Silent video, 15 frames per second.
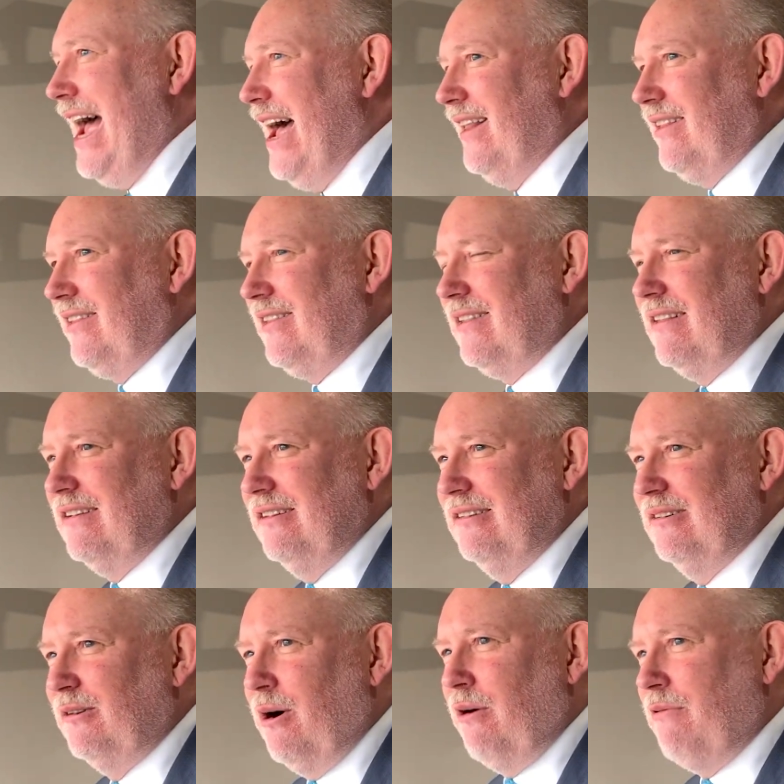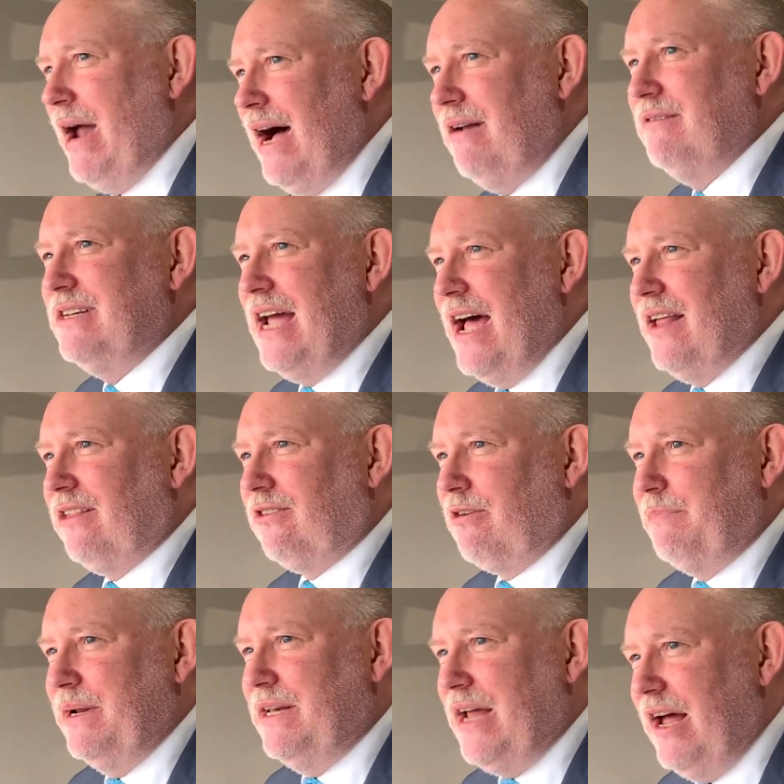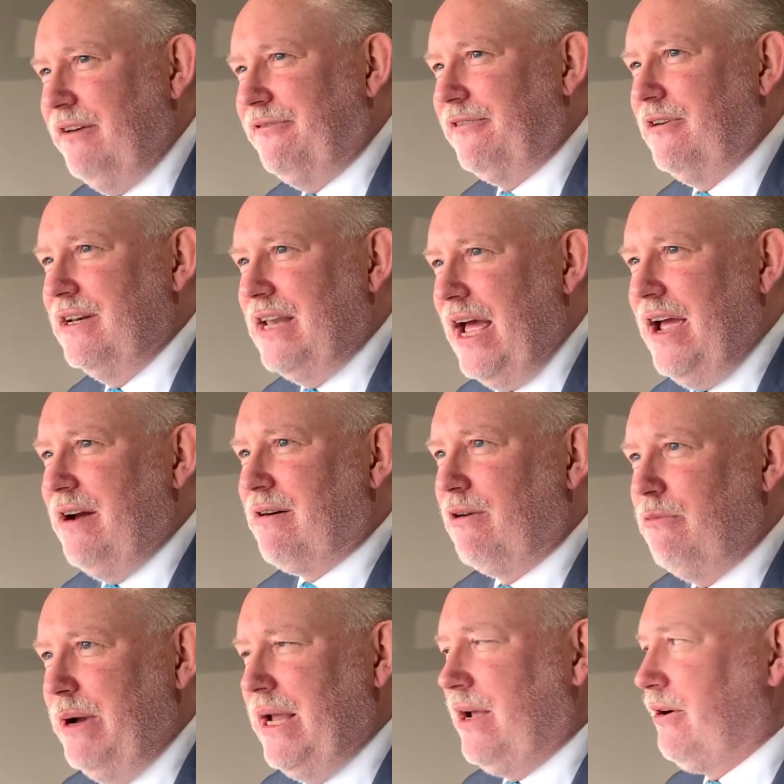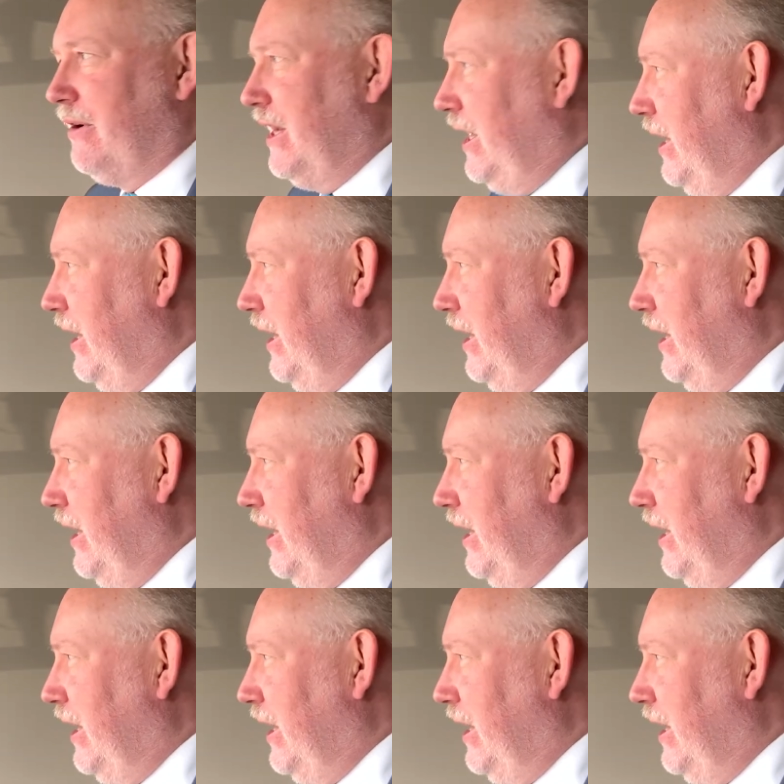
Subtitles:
death or around death or be dead for a day or a week or a